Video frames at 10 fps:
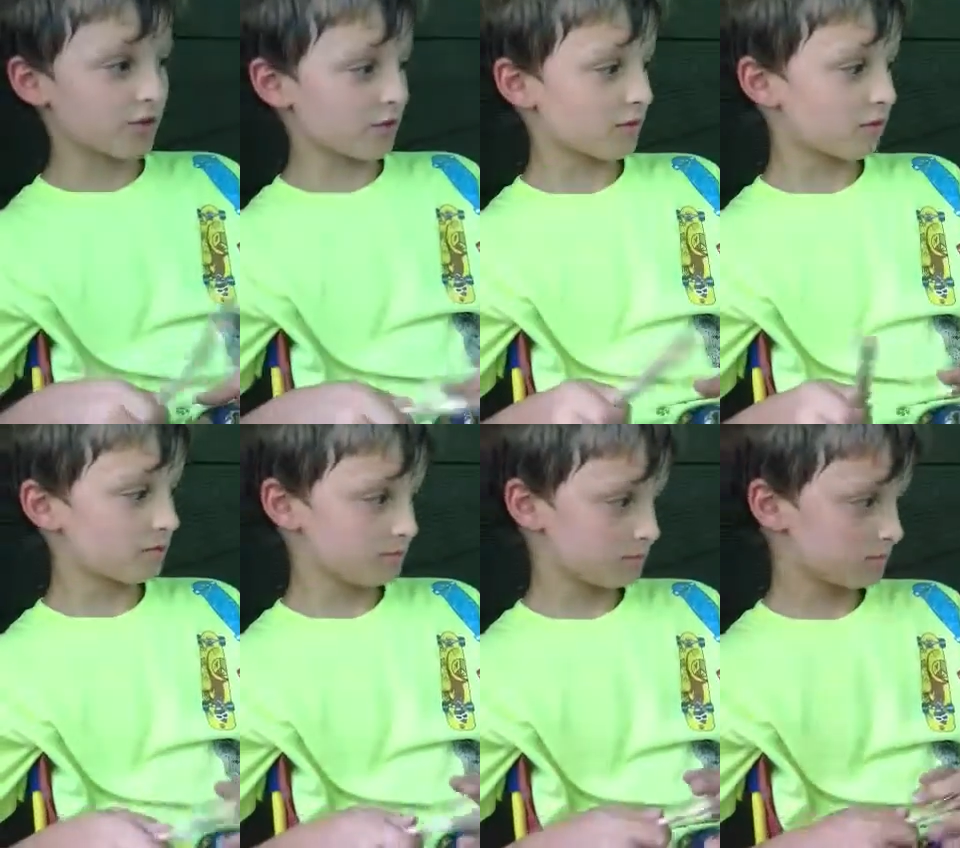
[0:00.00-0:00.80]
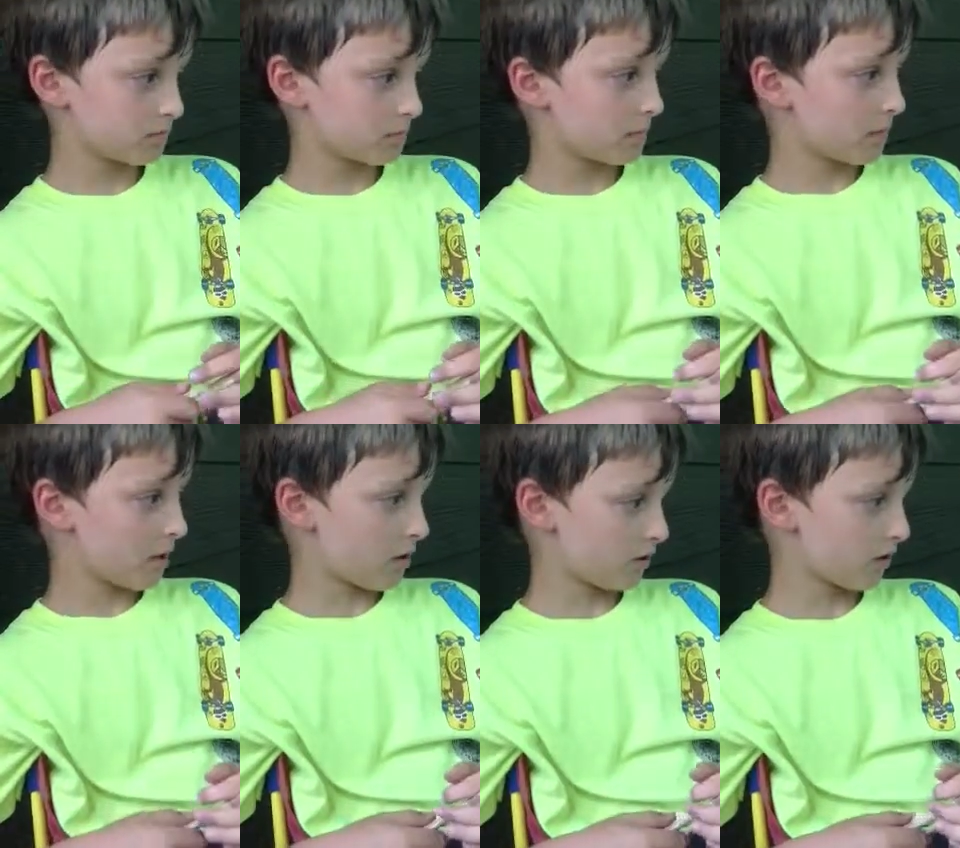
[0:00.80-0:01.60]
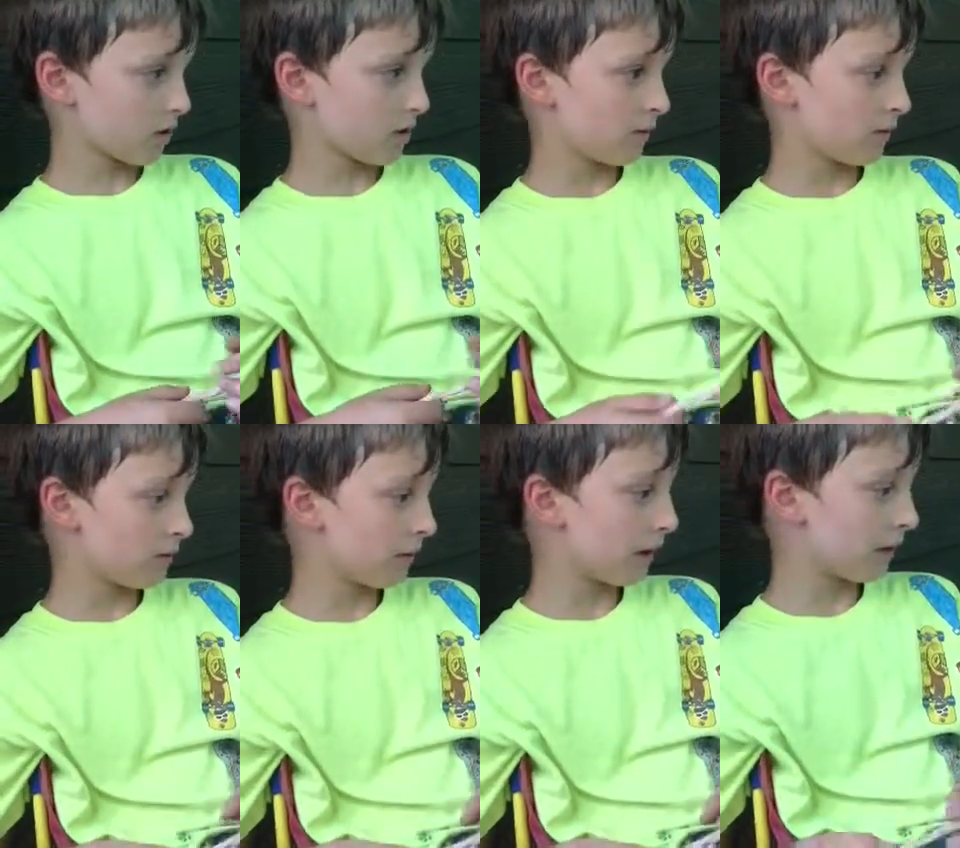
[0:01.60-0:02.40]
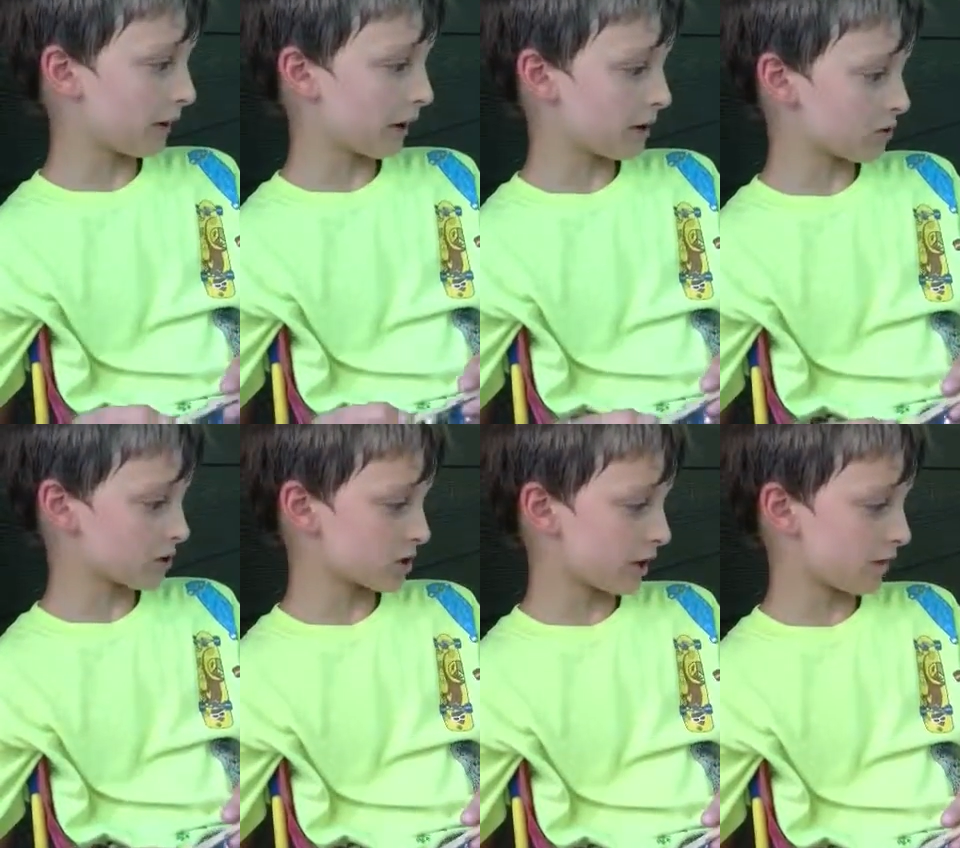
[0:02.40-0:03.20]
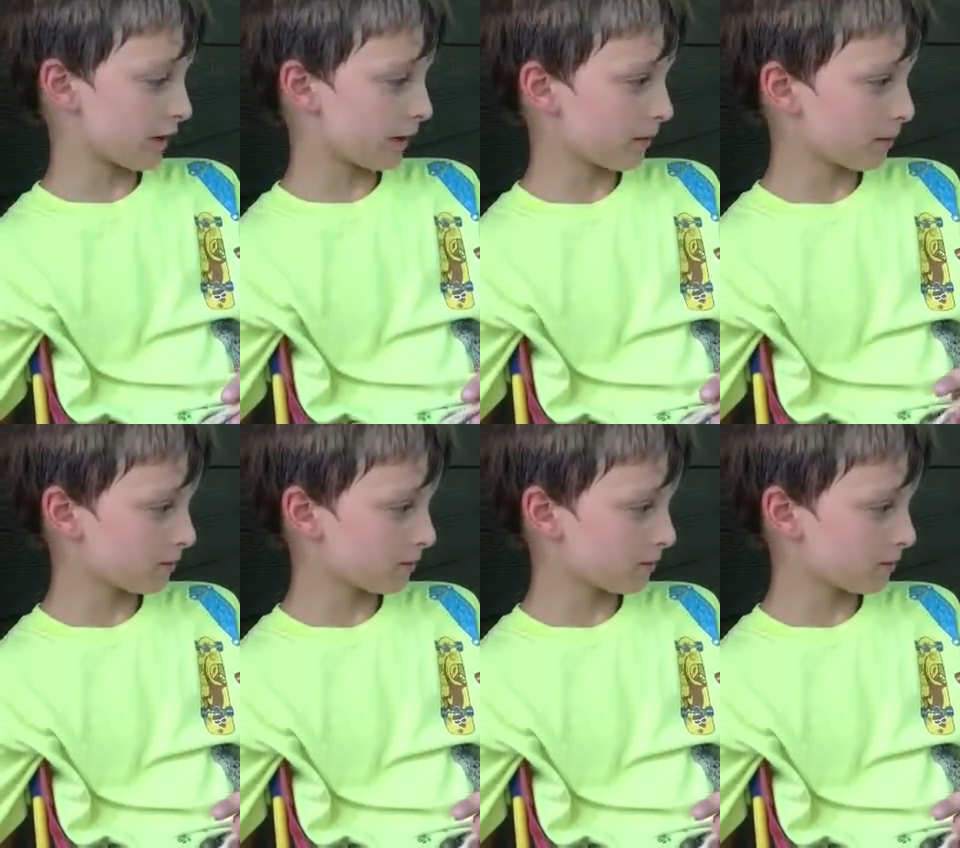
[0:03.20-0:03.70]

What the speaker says: It's honestly very dangerous down there.